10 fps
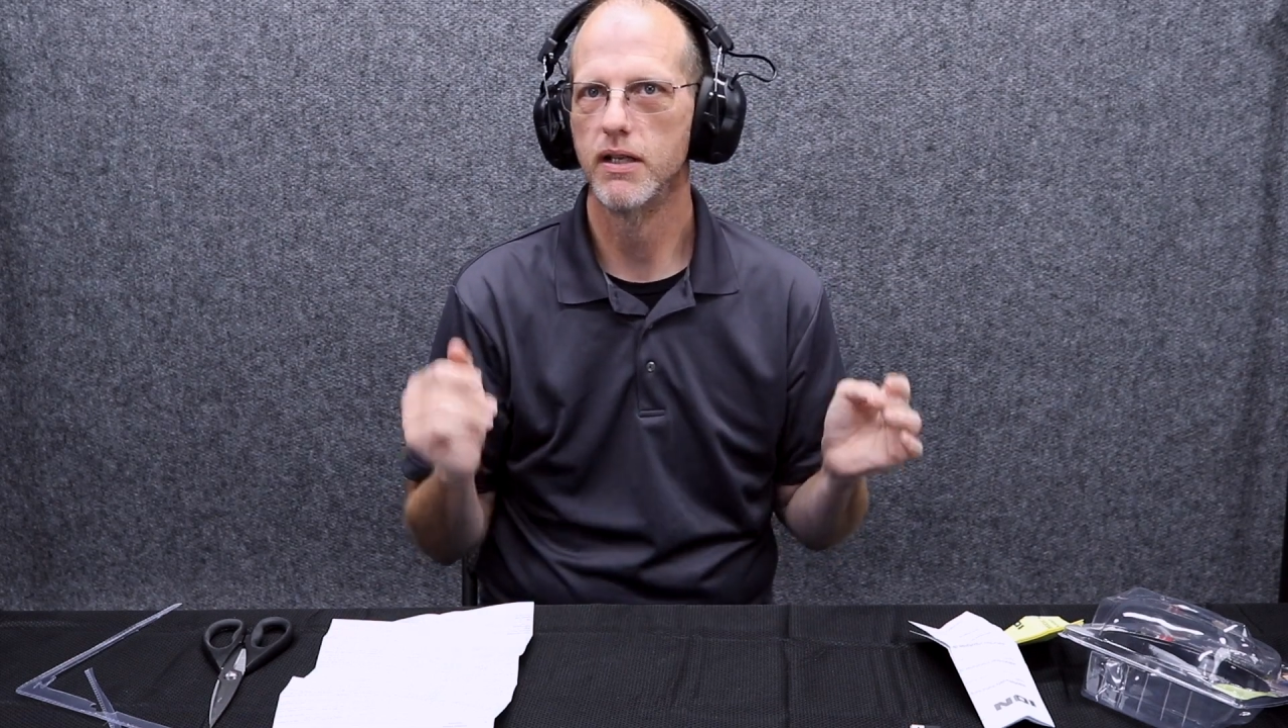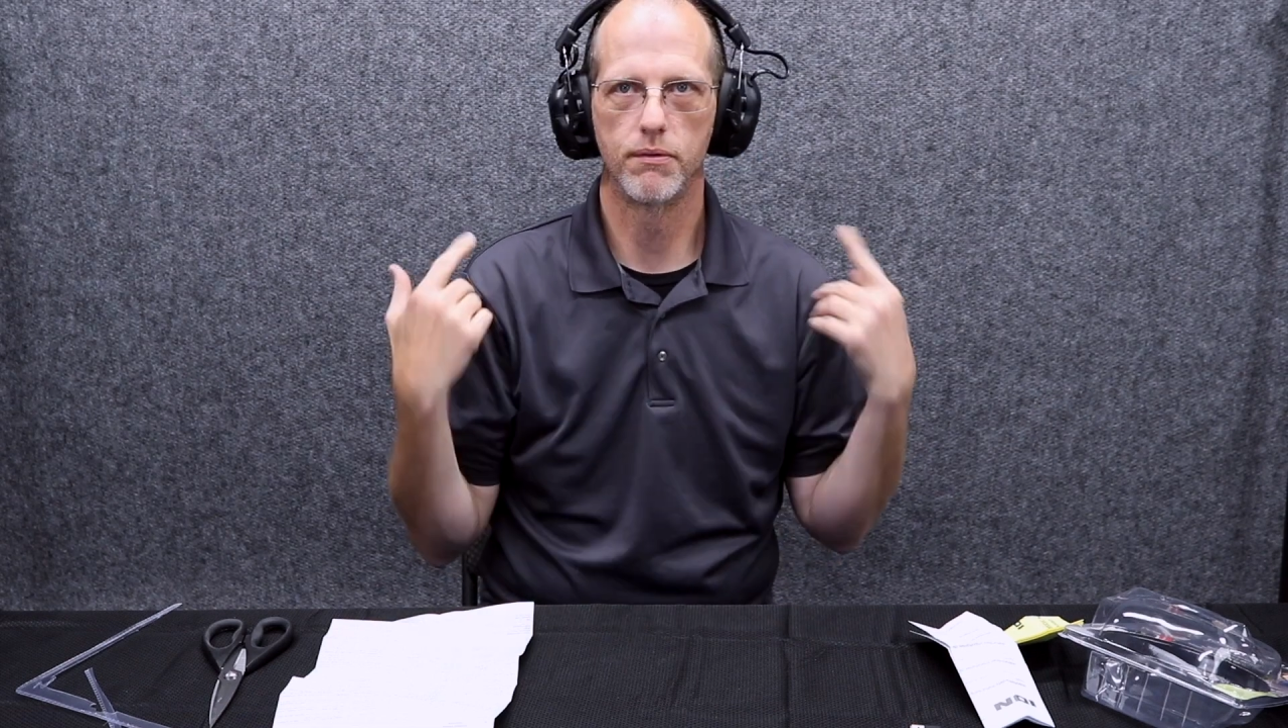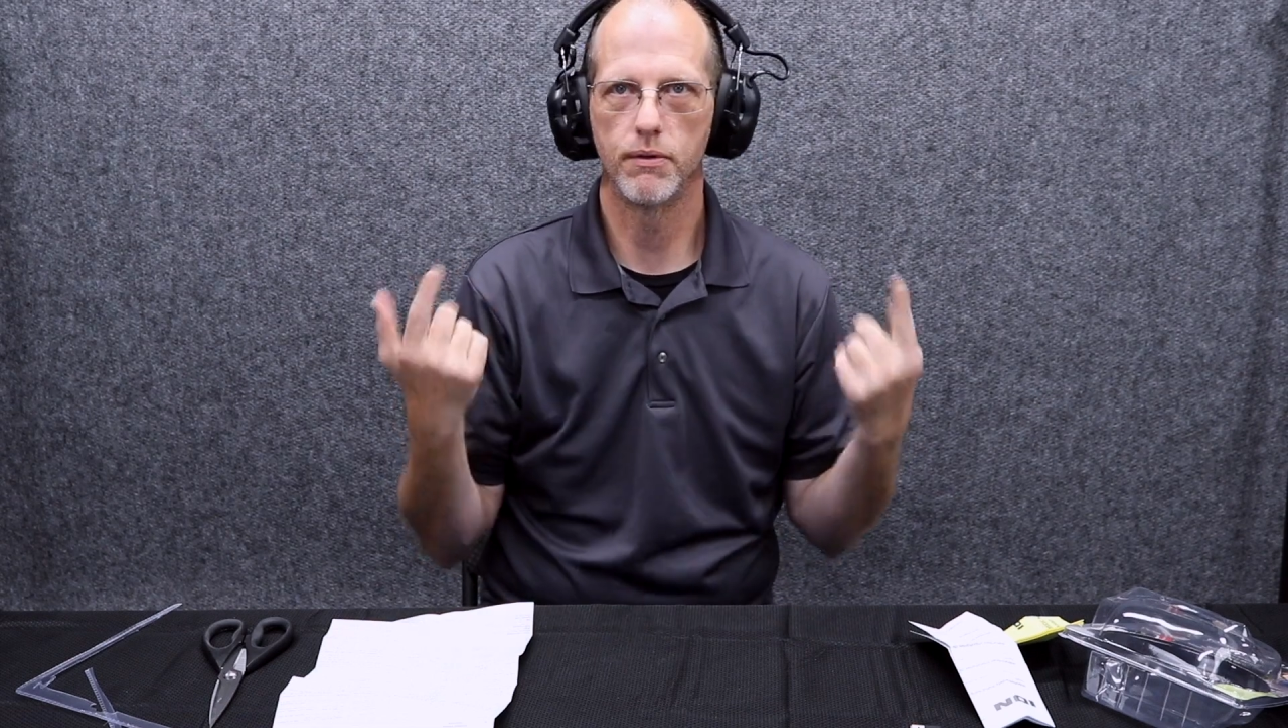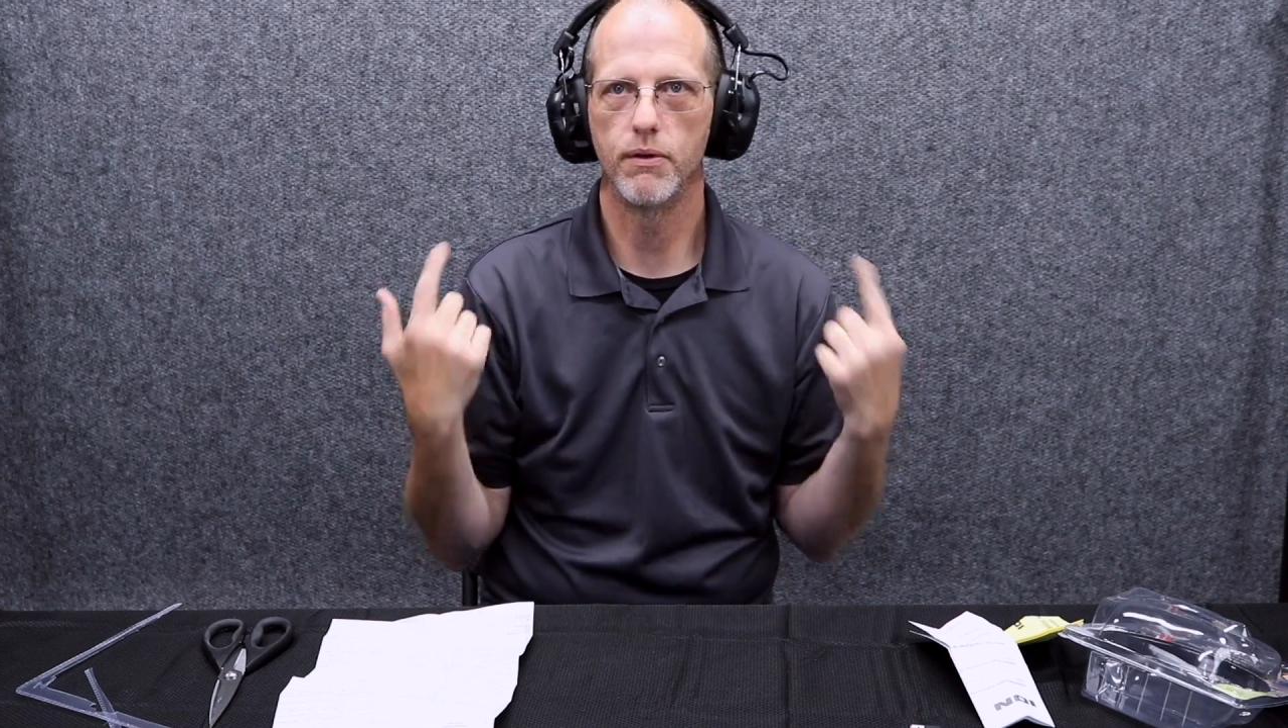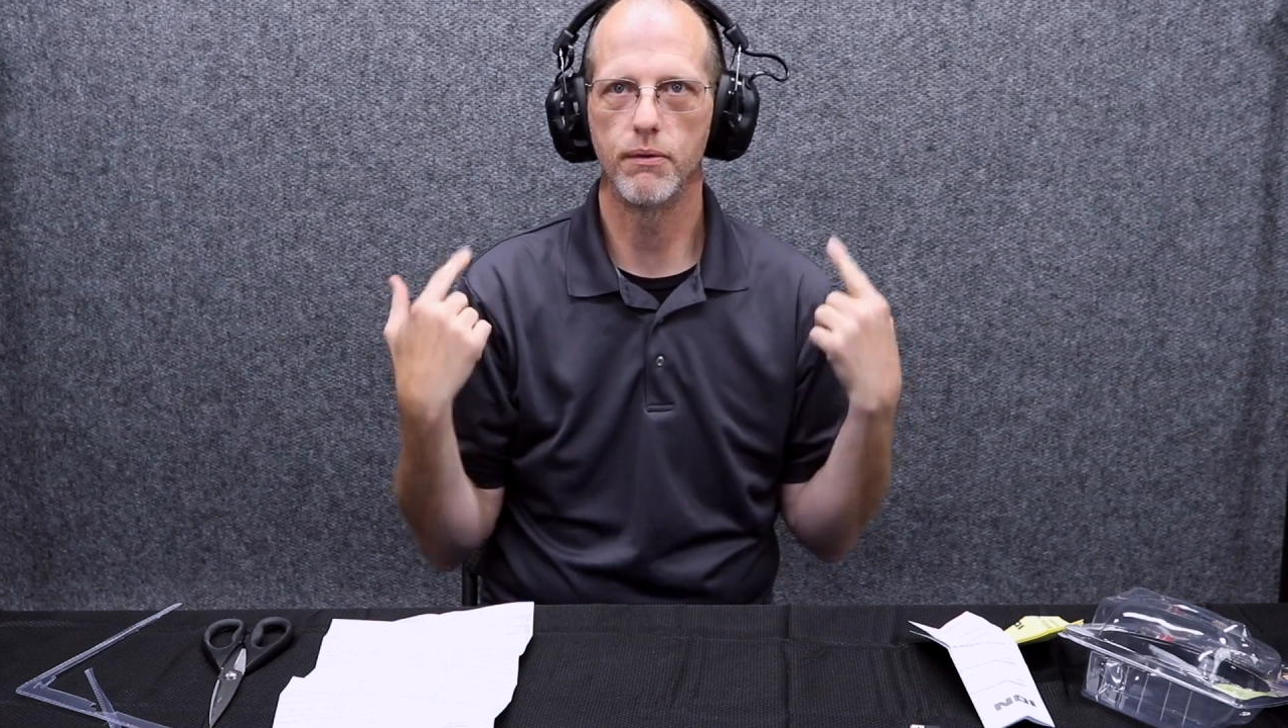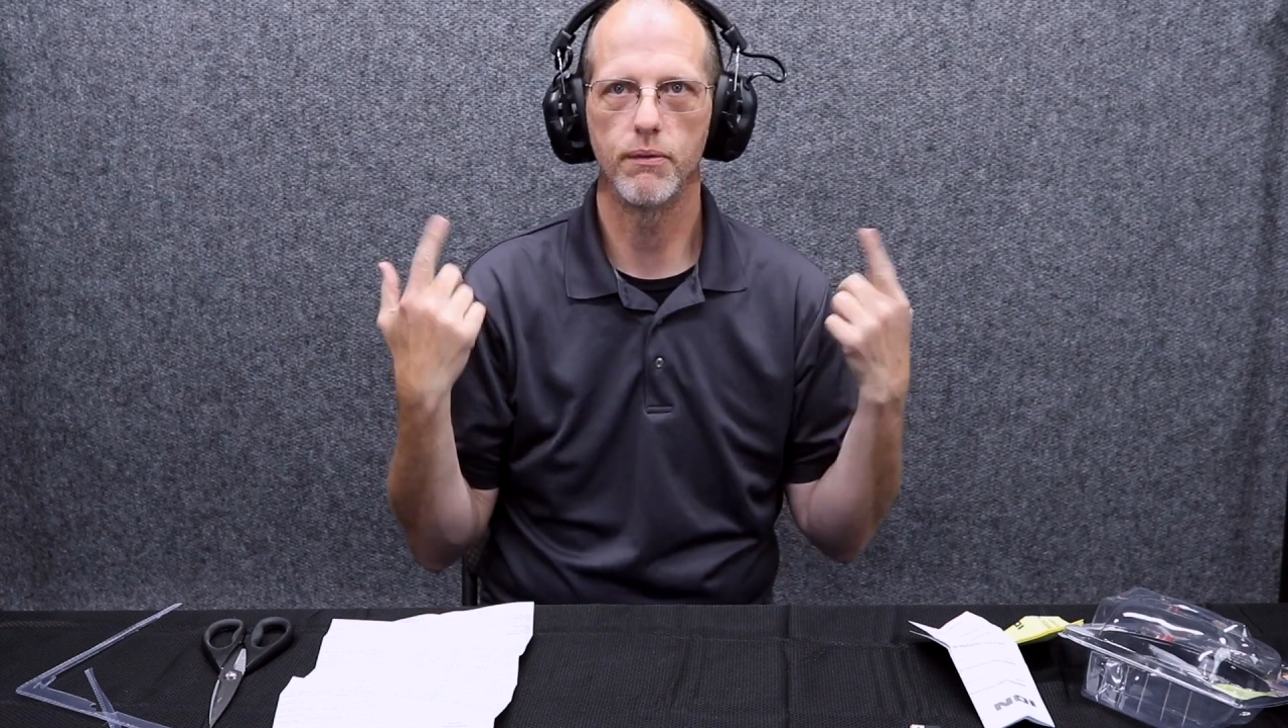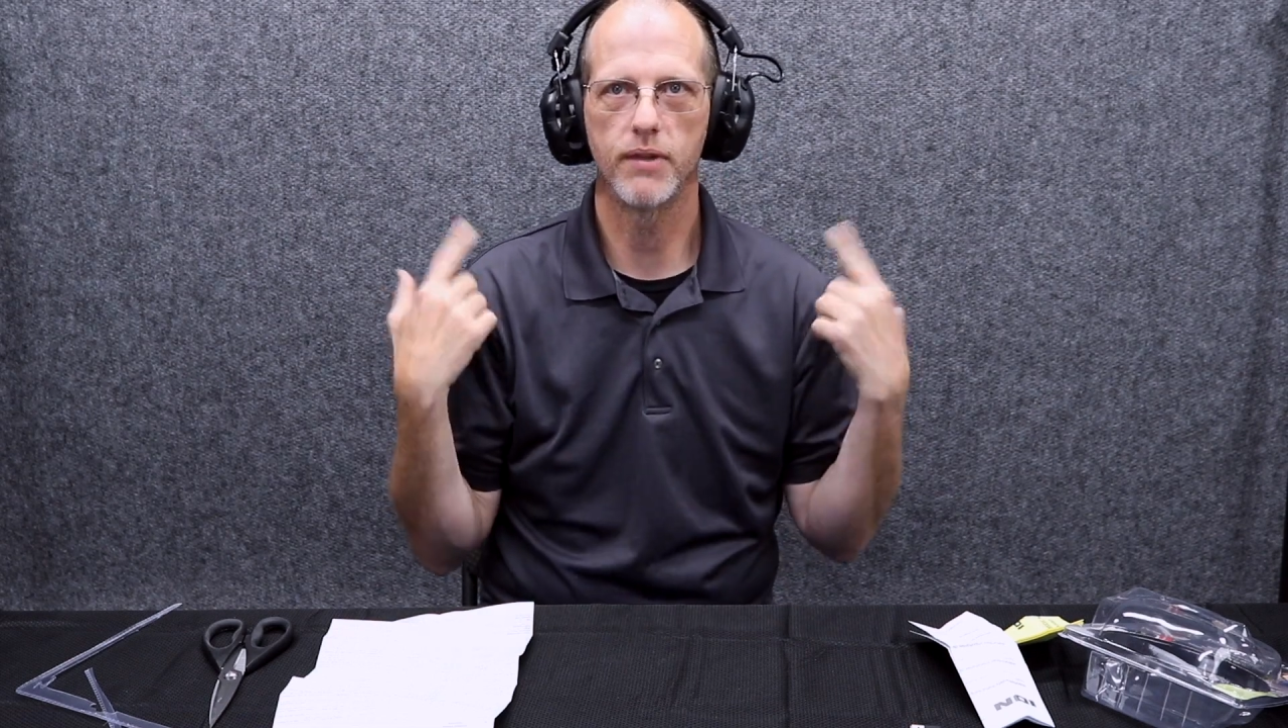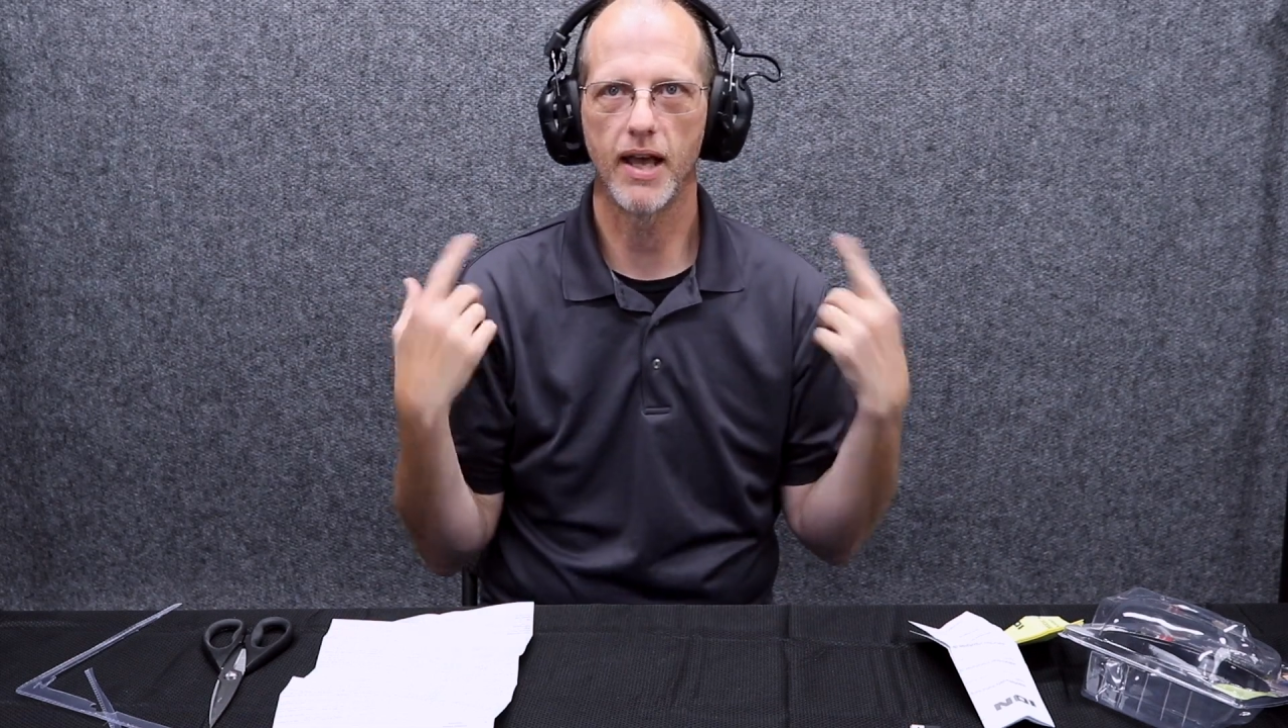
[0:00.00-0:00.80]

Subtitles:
through the